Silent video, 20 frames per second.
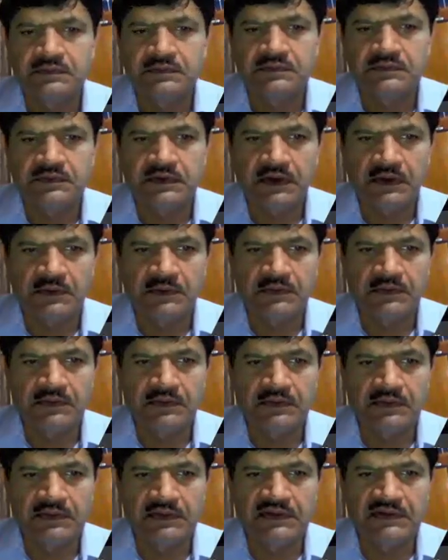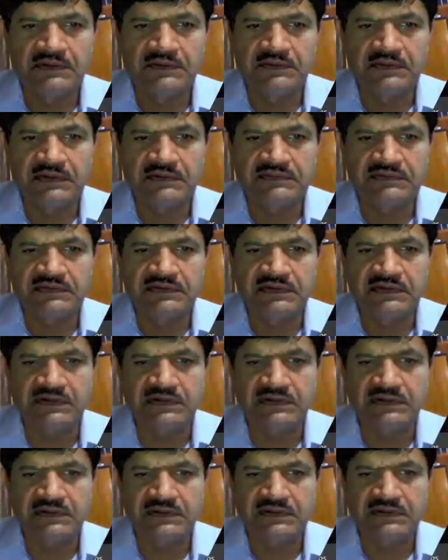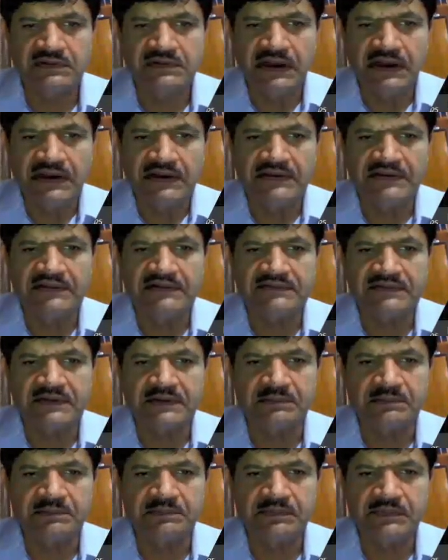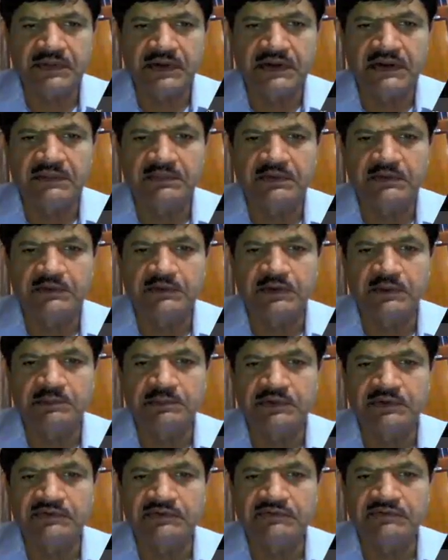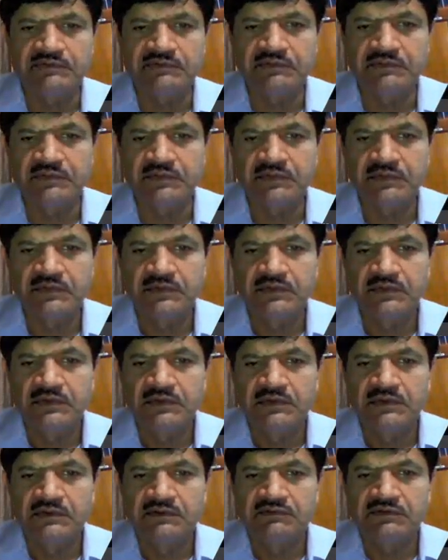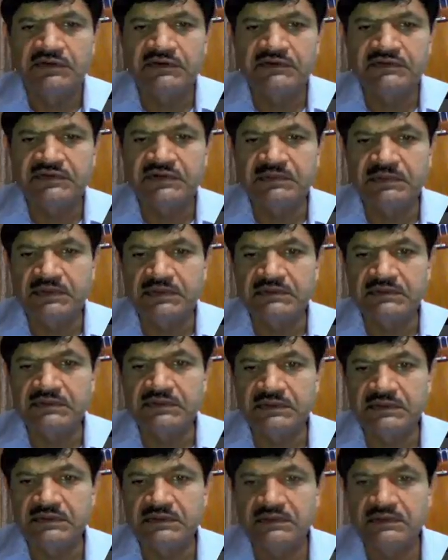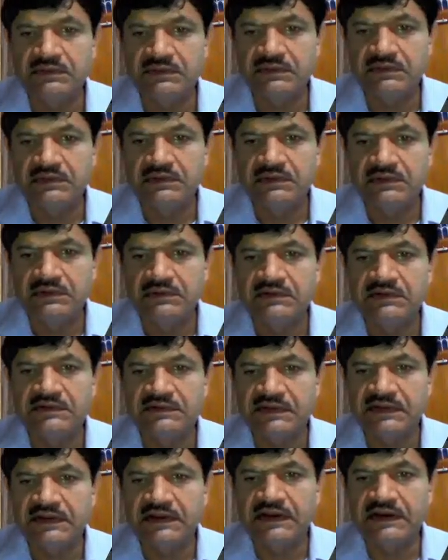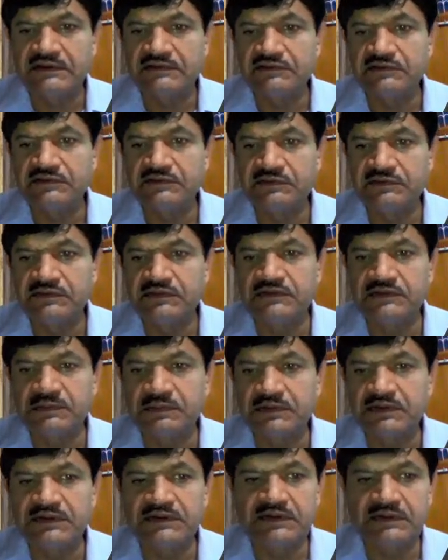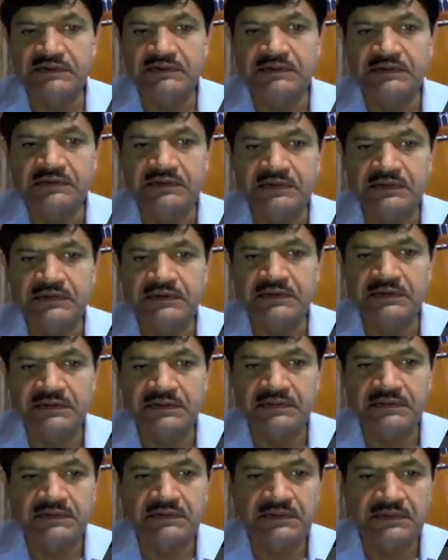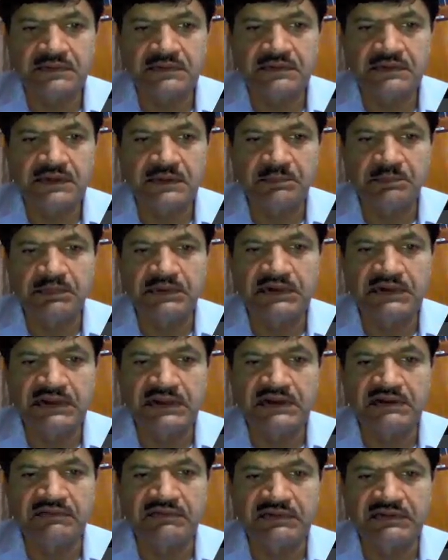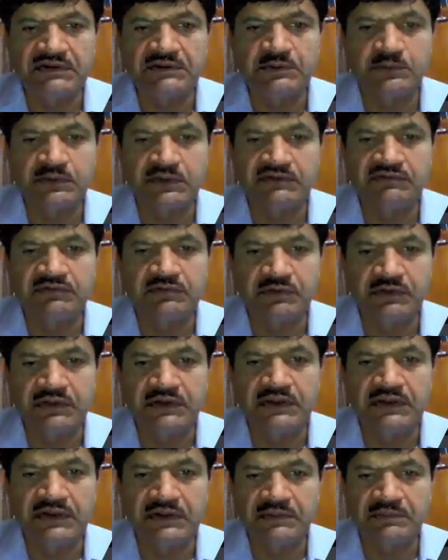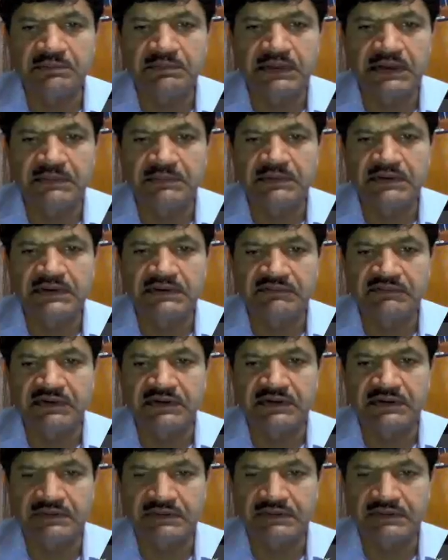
Now here you can see error has come, unable to compute phase tables. The terrain associated with the geometry does not completely cover the 2D flow area parameter 1.